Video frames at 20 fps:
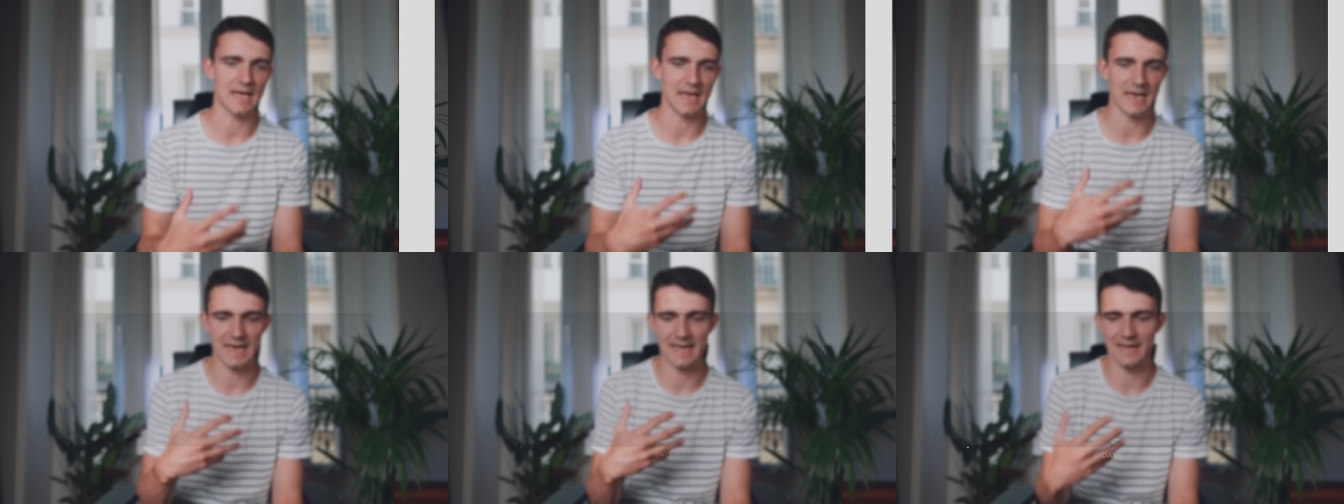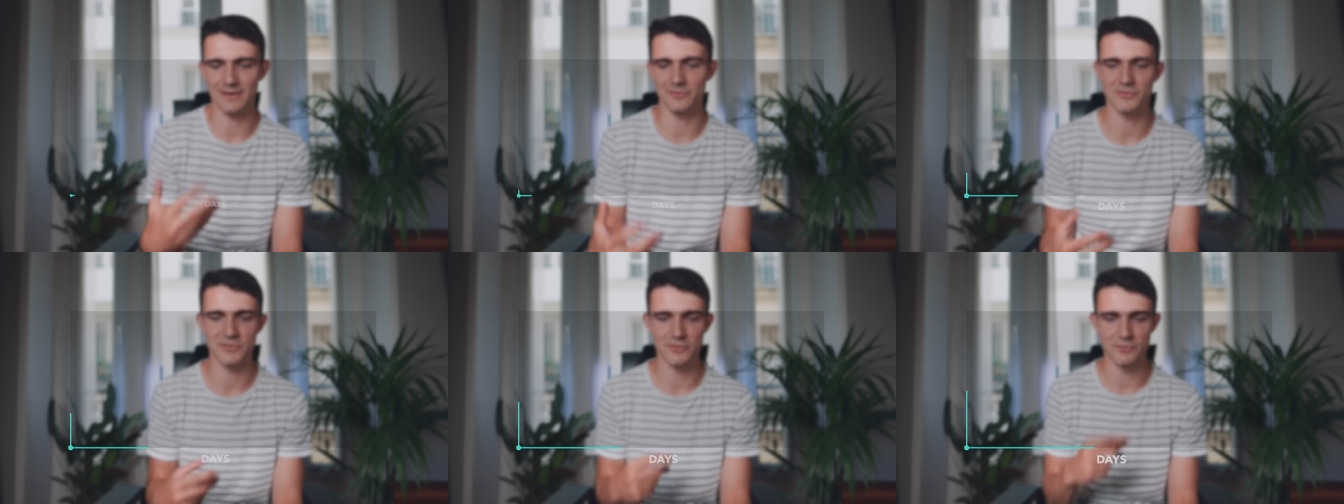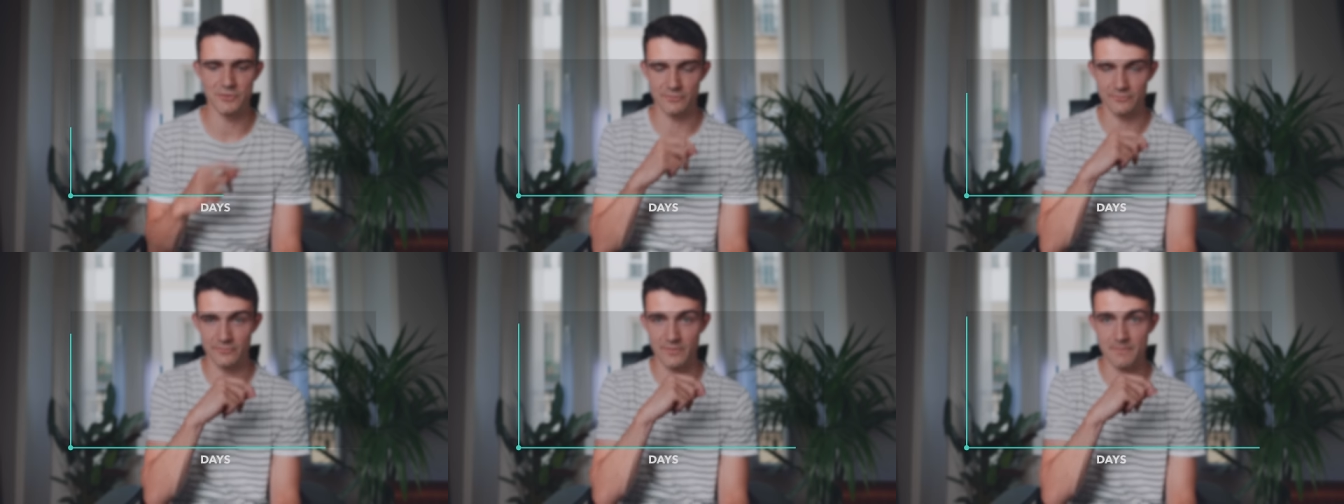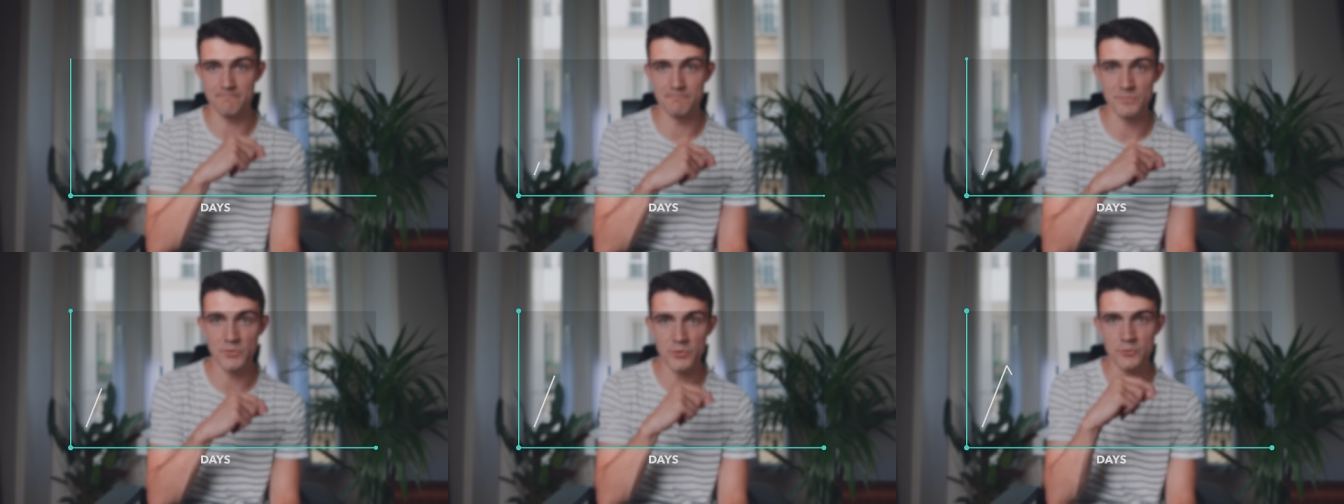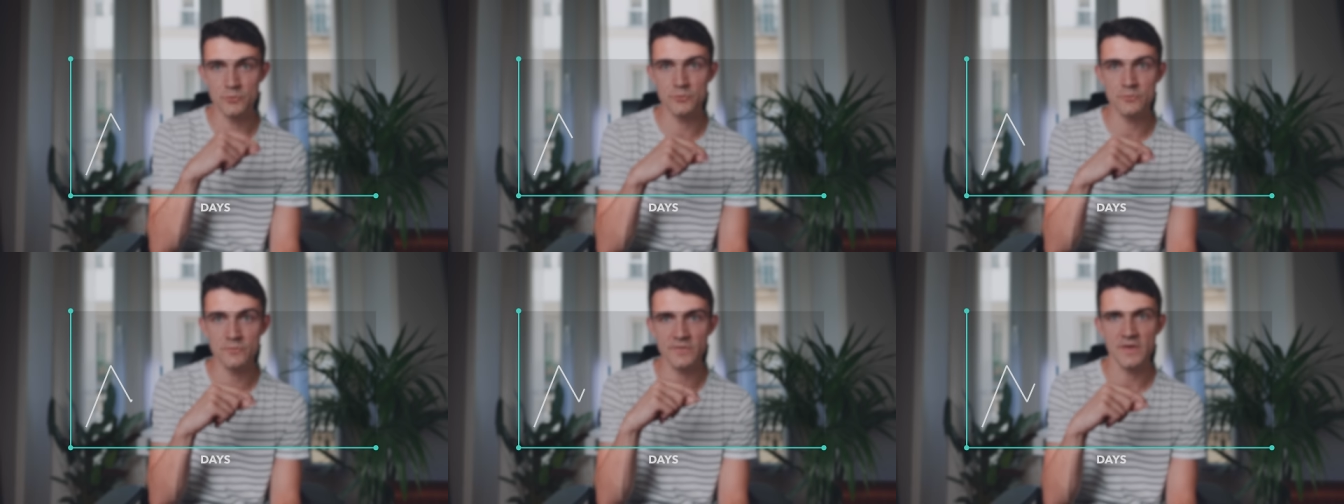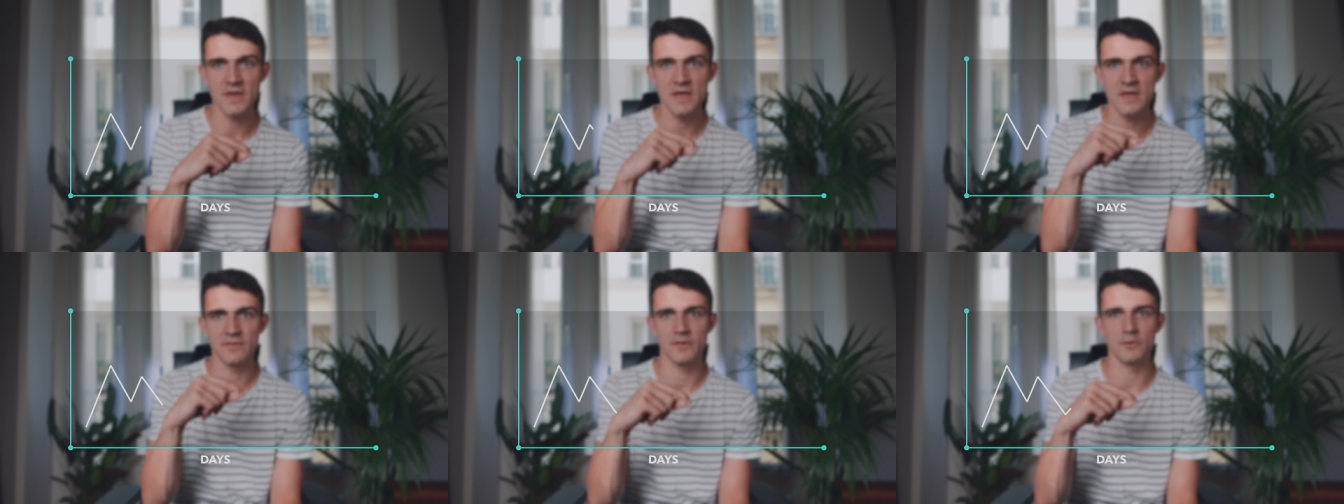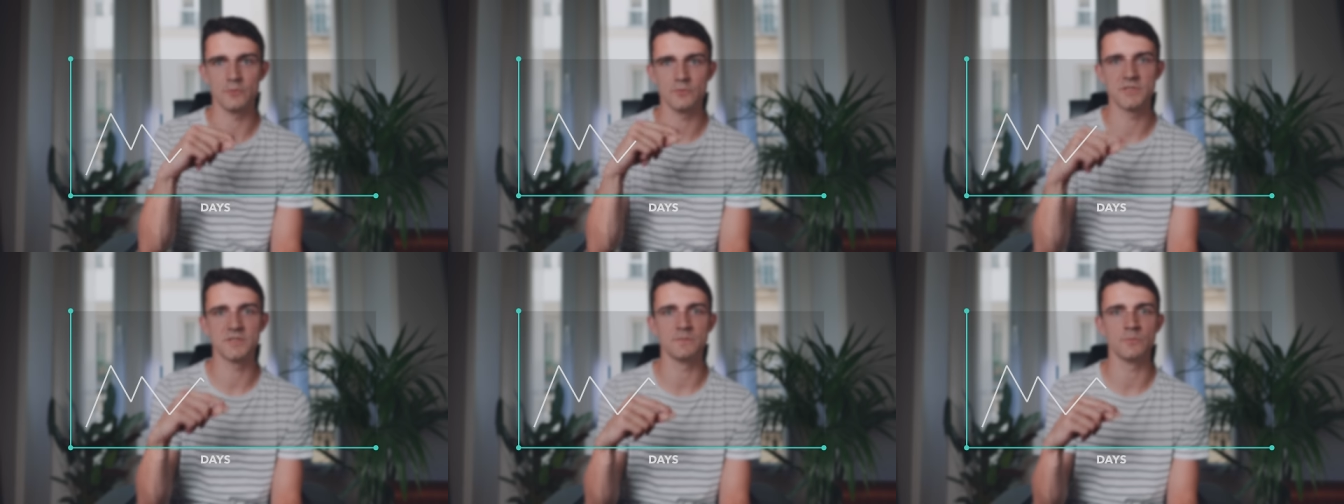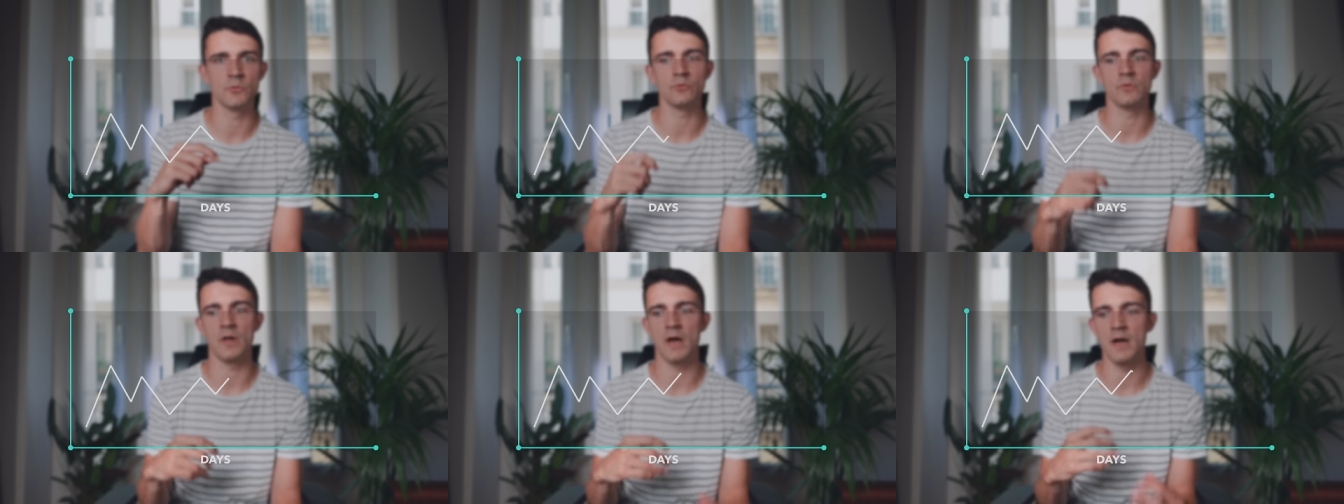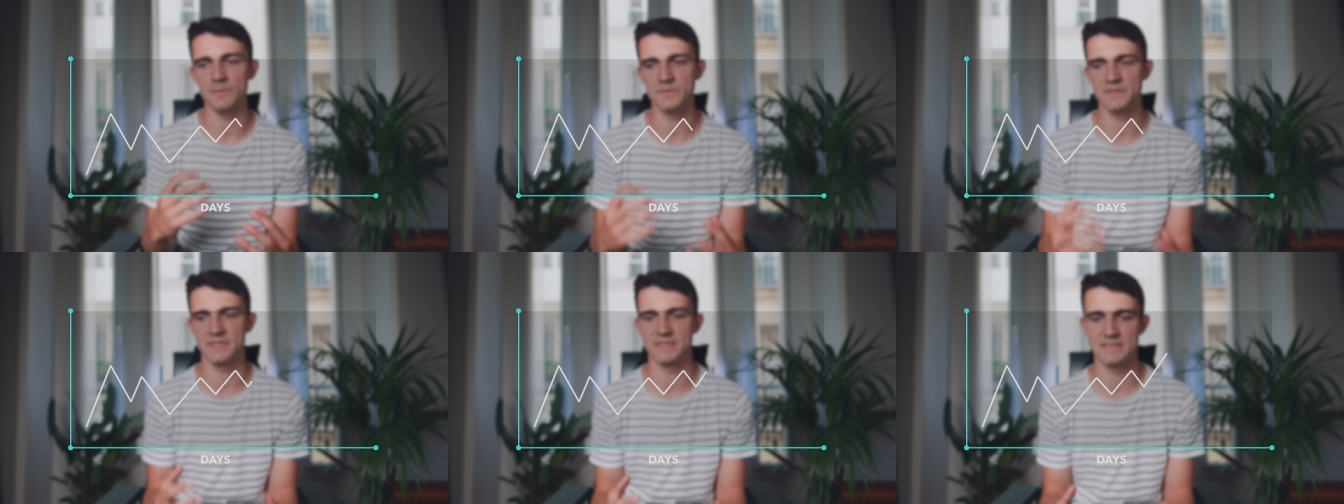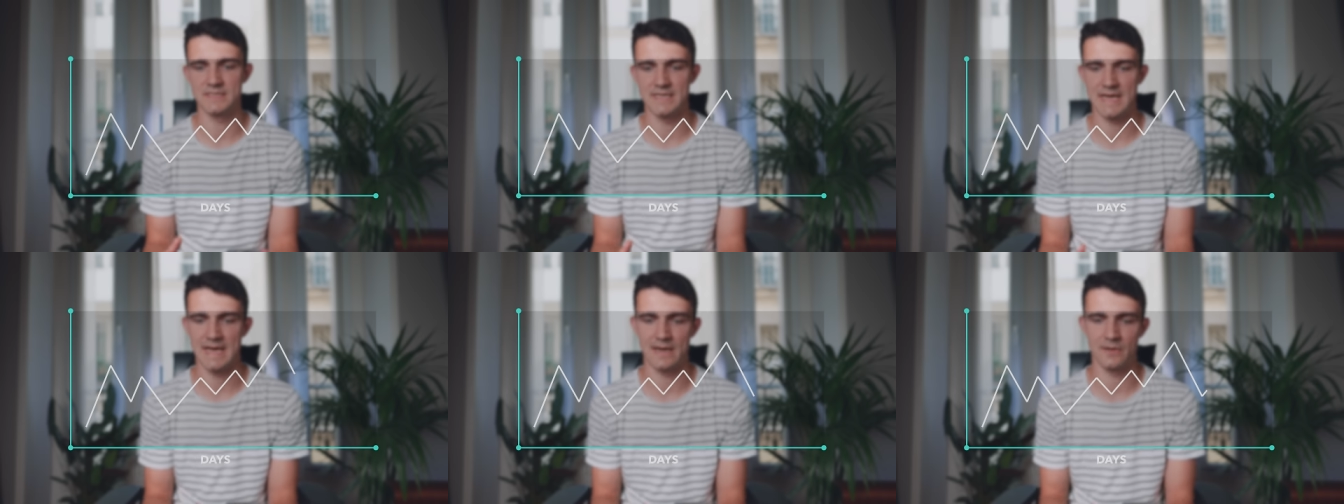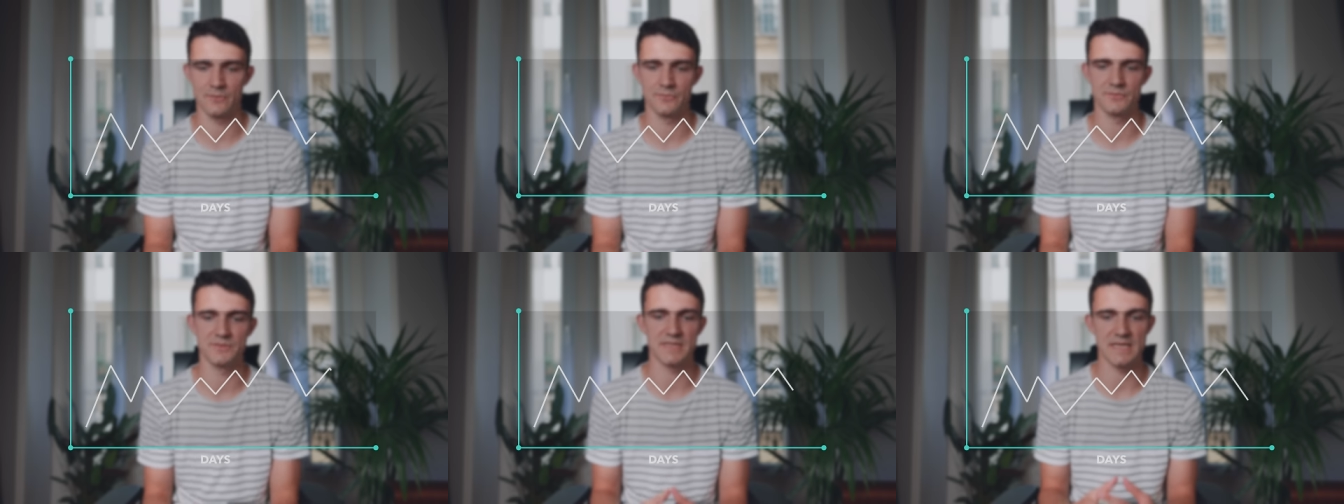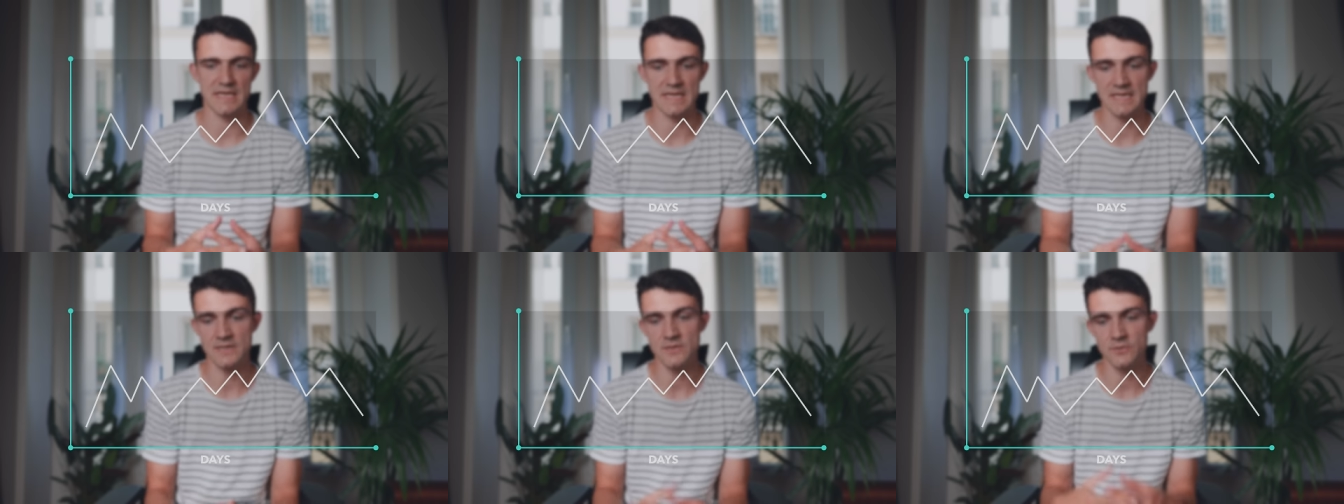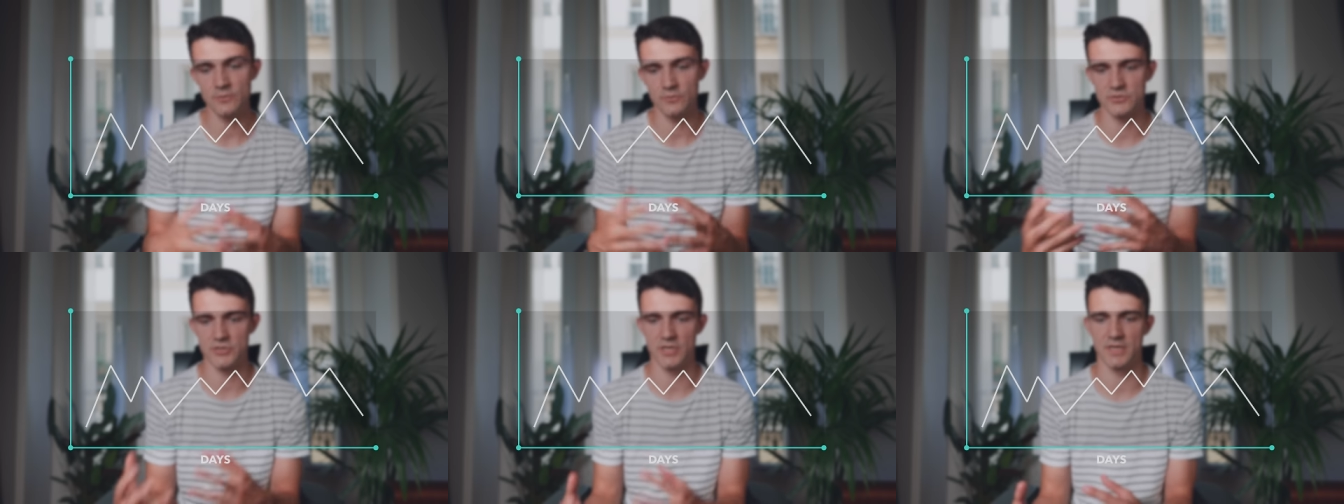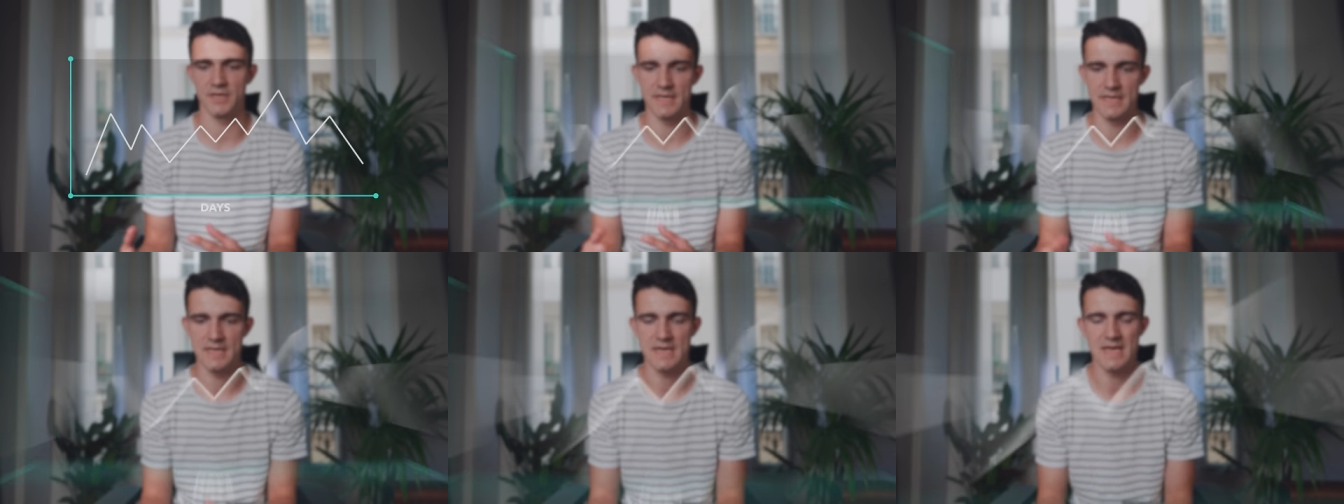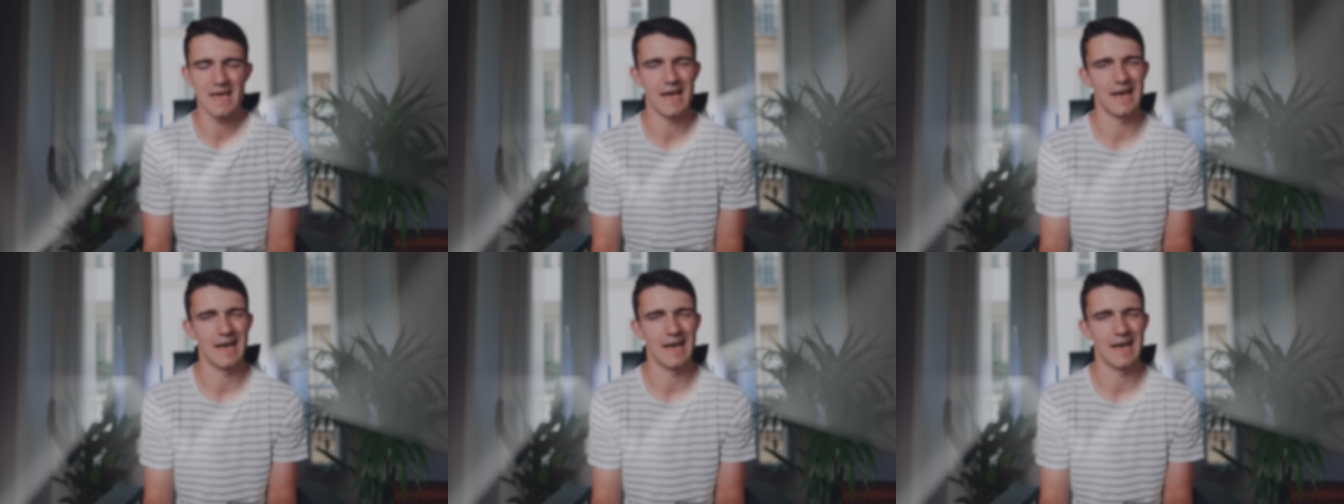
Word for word: allows you to remove those small ups and downs in your journey,